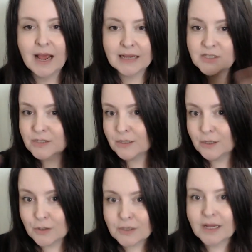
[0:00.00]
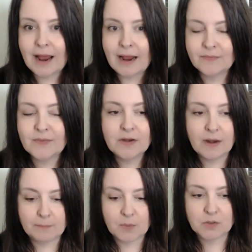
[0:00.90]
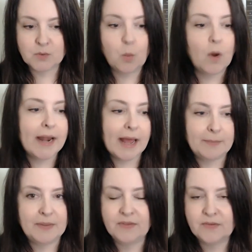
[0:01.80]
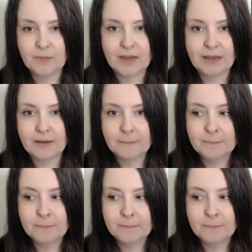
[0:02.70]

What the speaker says: and just look at the numbers. What happened this week?